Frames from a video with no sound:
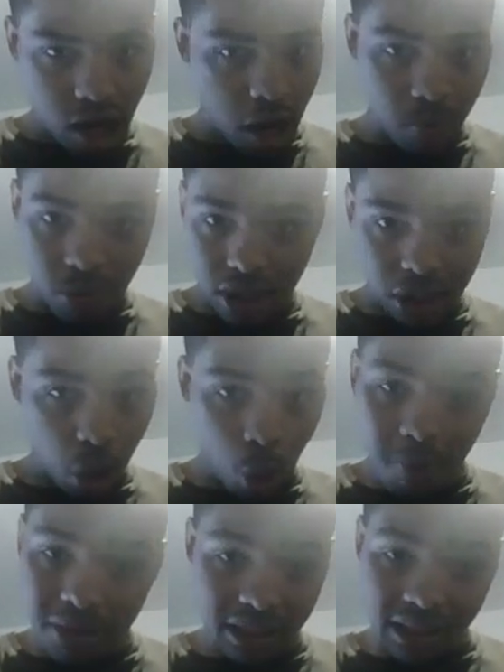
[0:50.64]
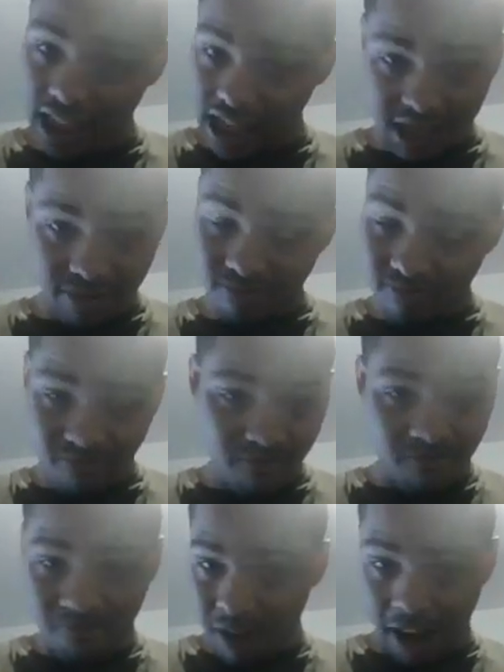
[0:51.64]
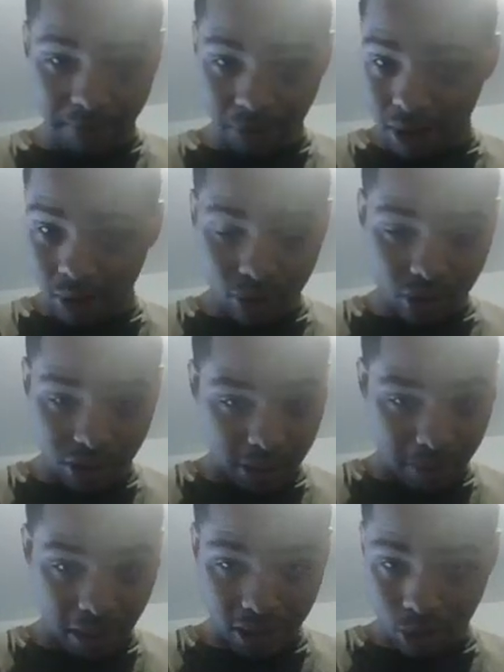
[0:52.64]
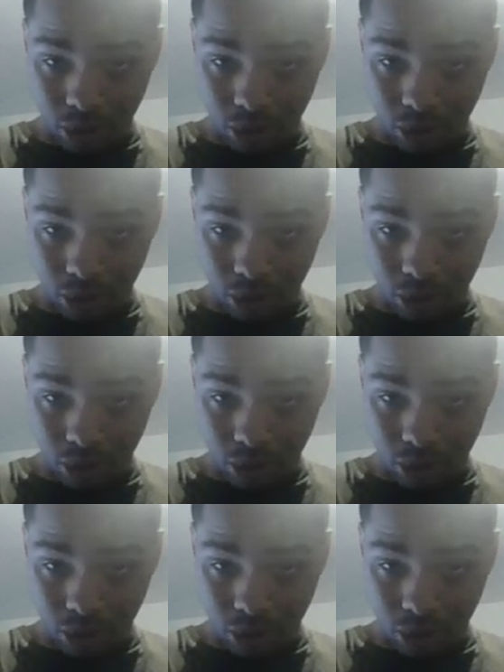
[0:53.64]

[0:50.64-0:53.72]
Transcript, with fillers: I'm really hoping that my friend was just messing